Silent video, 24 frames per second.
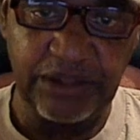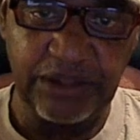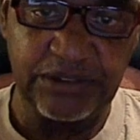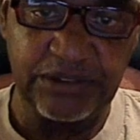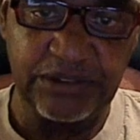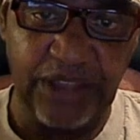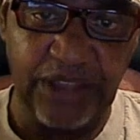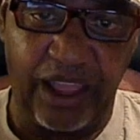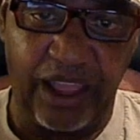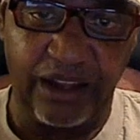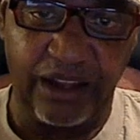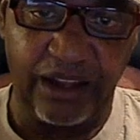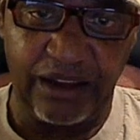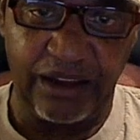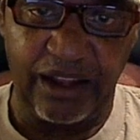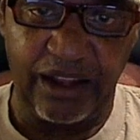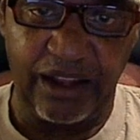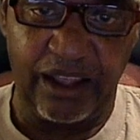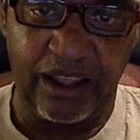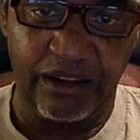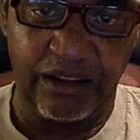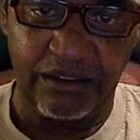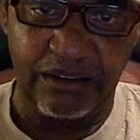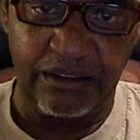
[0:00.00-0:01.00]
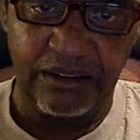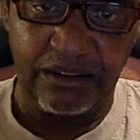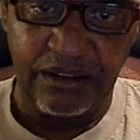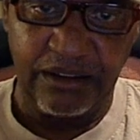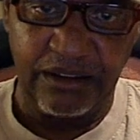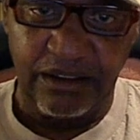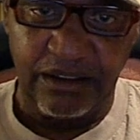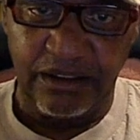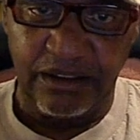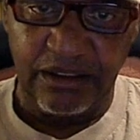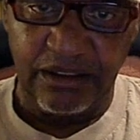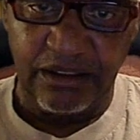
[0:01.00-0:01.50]
getting tired of that.
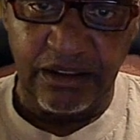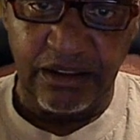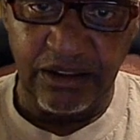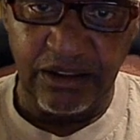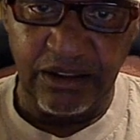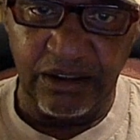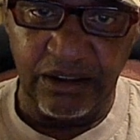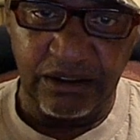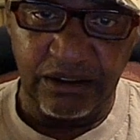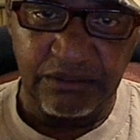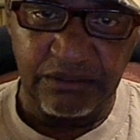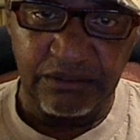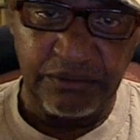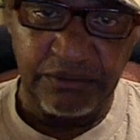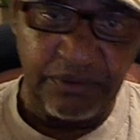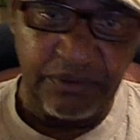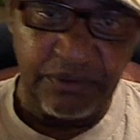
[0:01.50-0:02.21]
Look,